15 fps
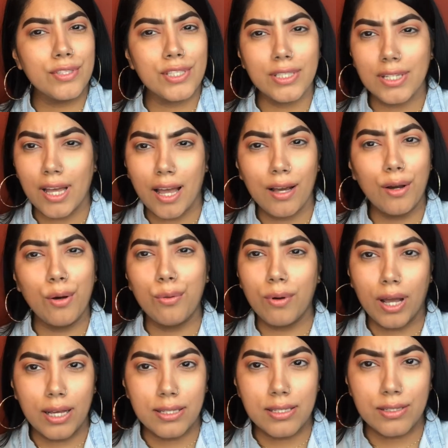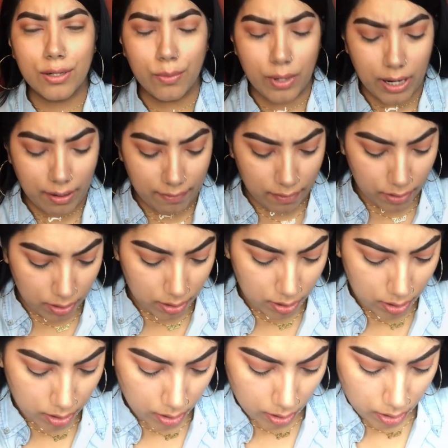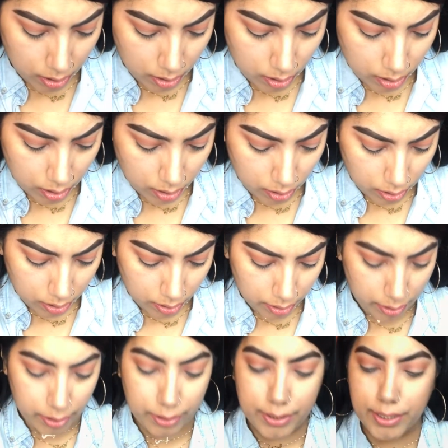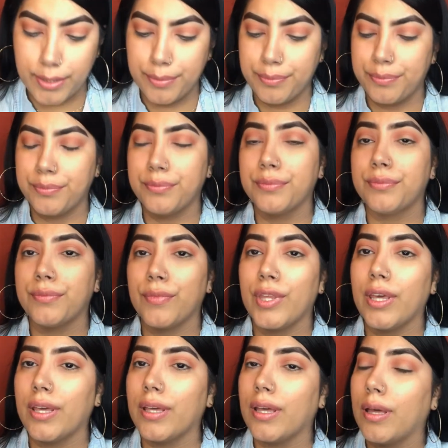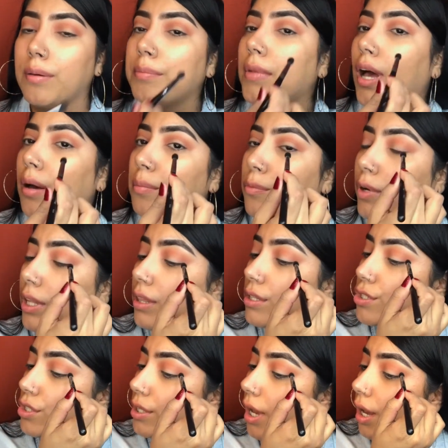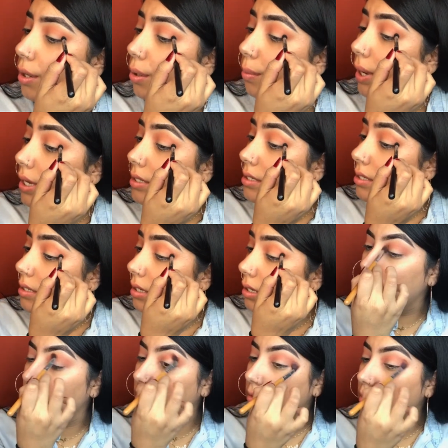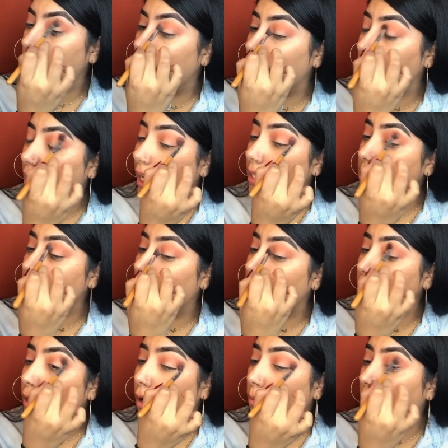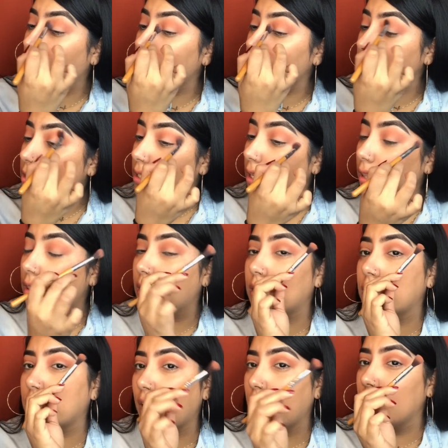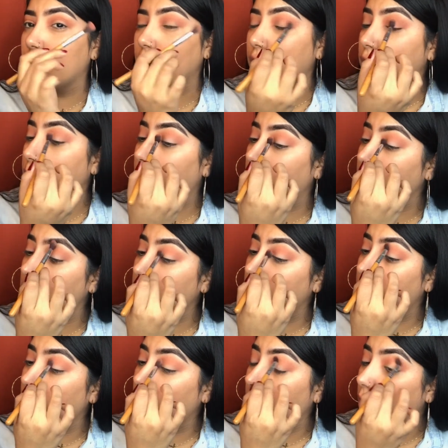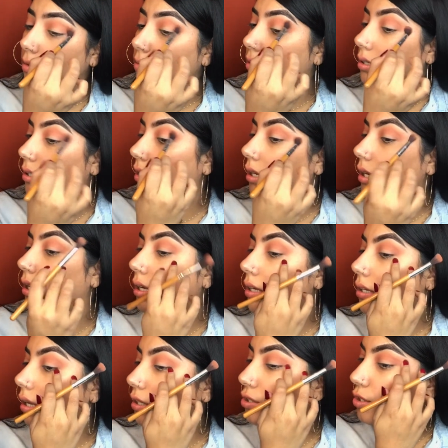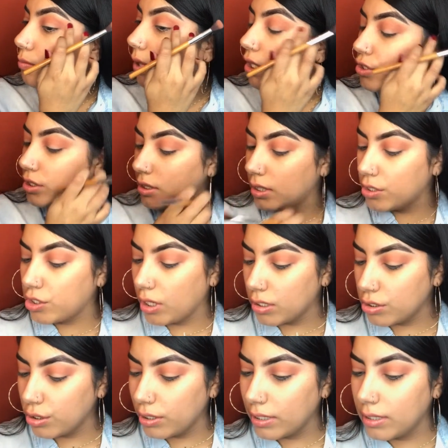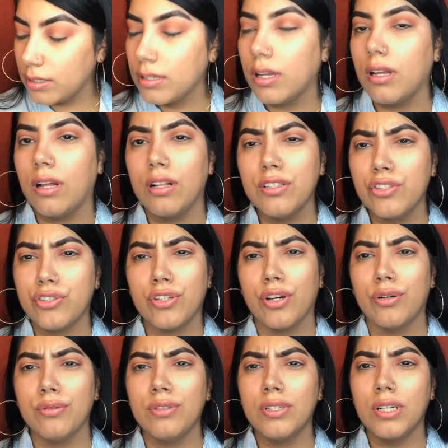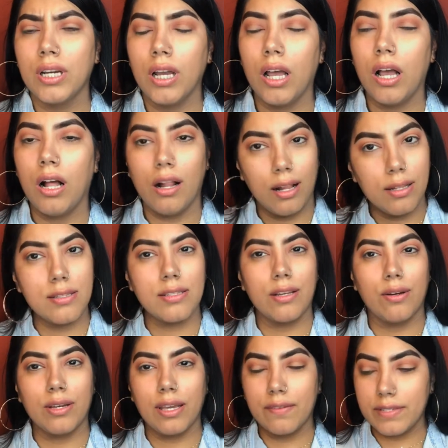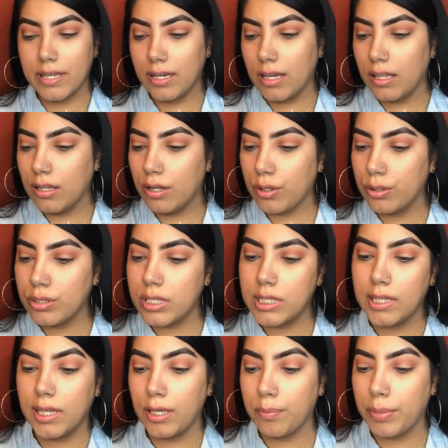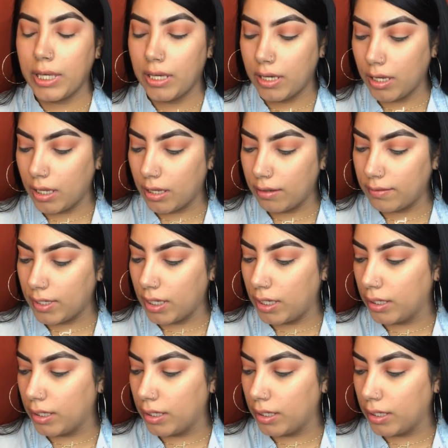Chicago West or whatever. And yeah, I'm with Chicago West. If you guys have not watched Kylie Jenner's pregnancy video, y'all should watch it, because y'all should also gives like a little sneak peek of